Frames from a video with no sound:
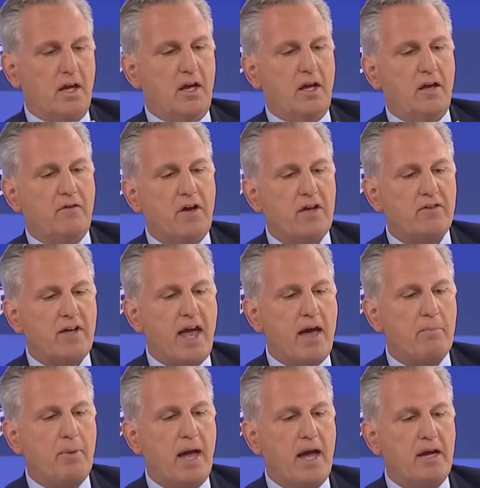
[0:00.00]
If his
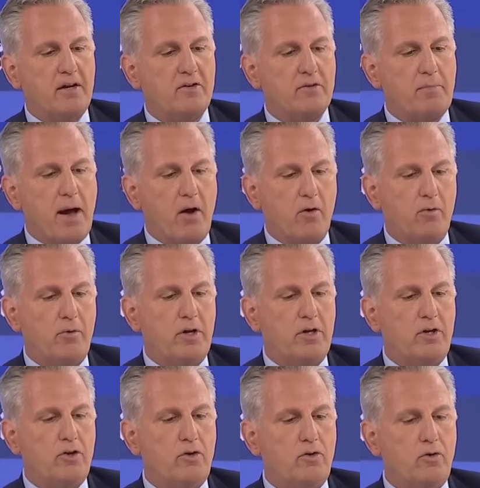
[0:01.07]
campaign is about
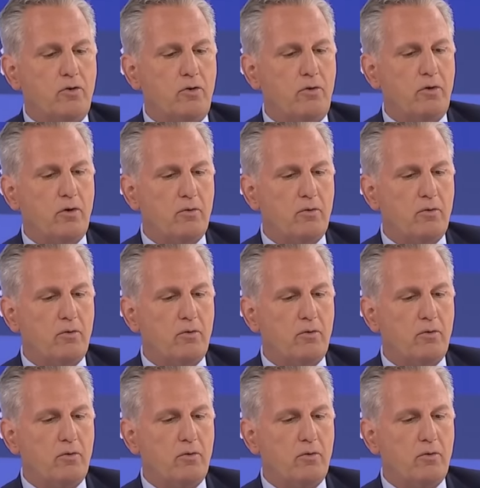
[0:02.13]
renew,